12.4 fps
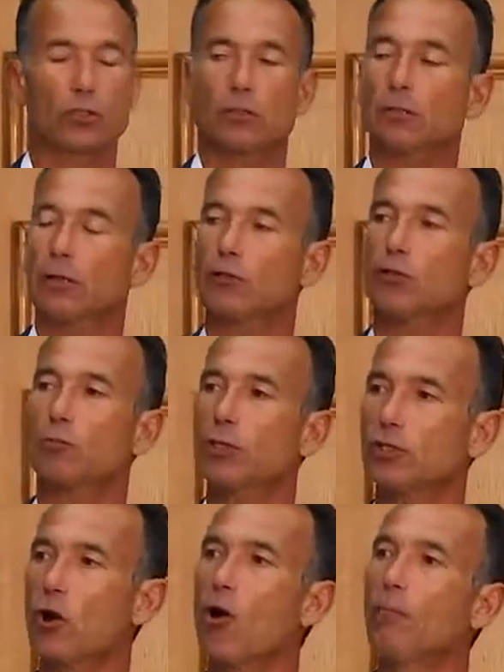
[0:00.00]
there's
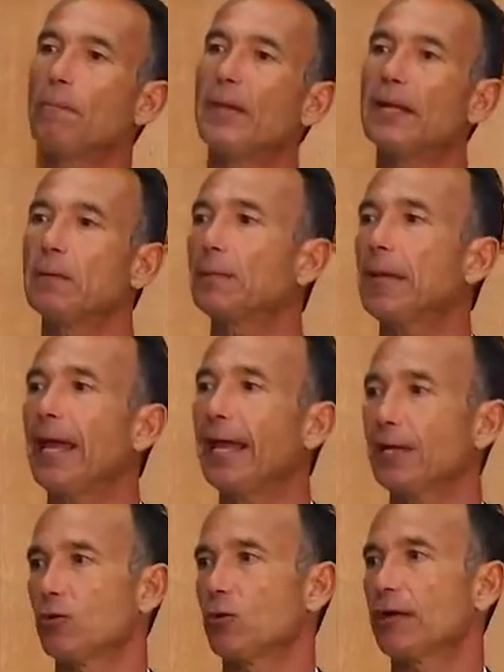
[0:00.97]
what's called minimum
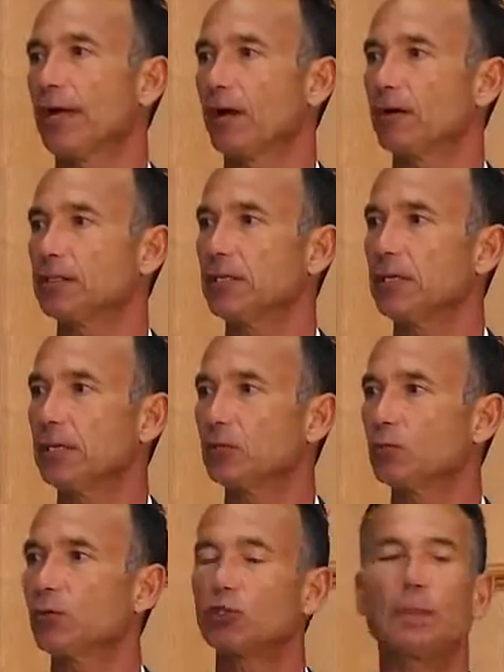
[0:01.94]
annual
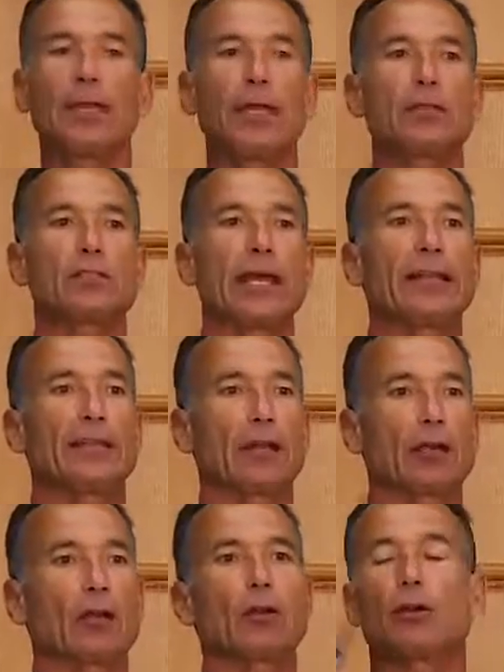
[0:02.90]
guarantees, which means that
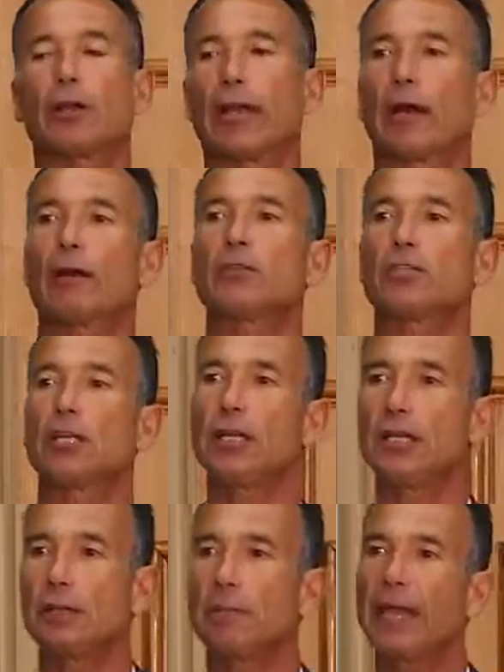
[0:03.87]
they're going to
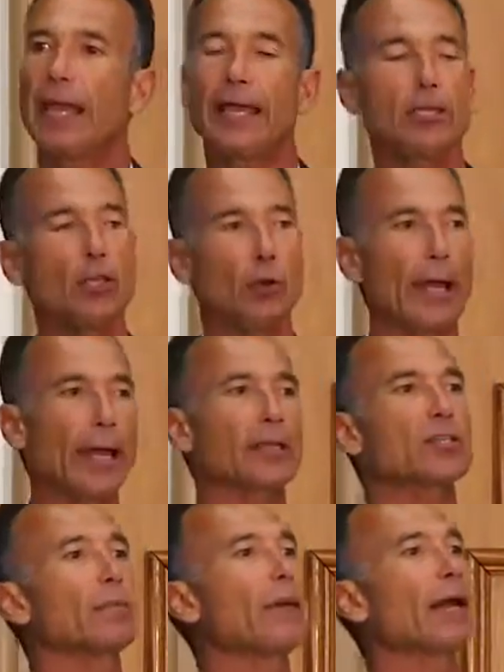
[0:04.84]
guarantee to pay you
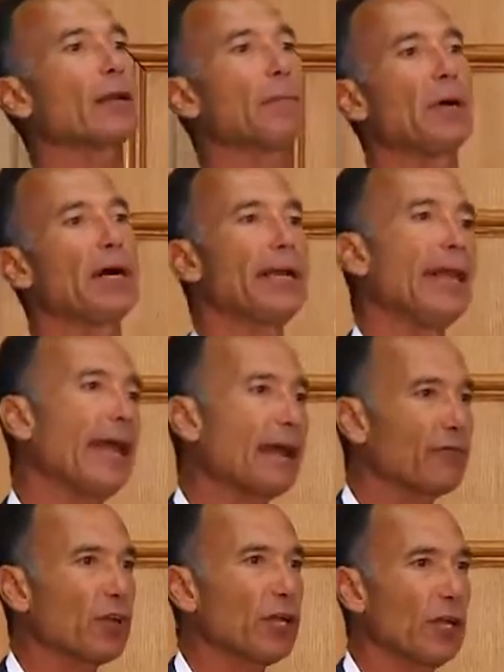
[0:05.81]
X amount of money
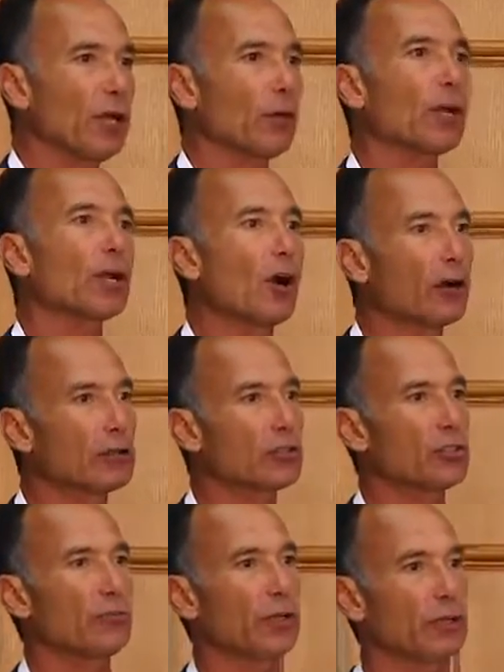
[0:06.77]
every year
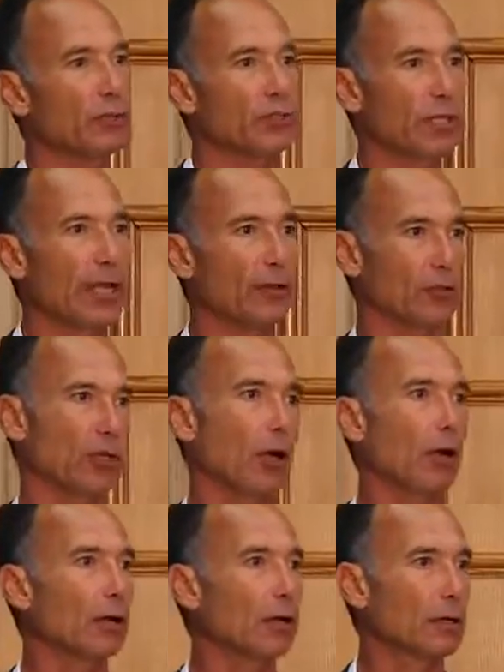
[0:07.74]
regardless of what their sales
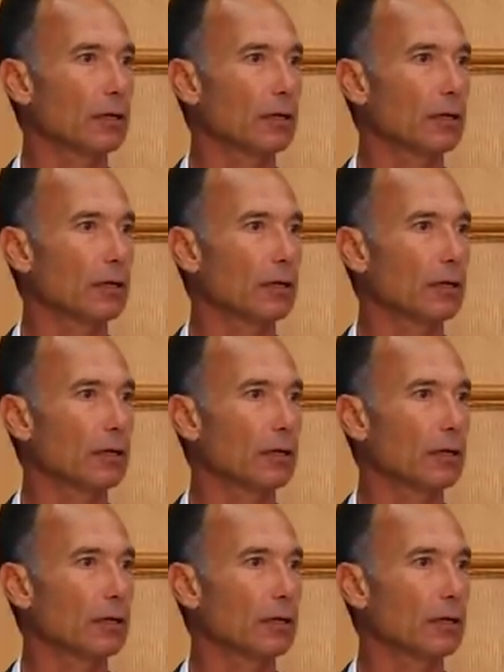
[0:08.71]
are.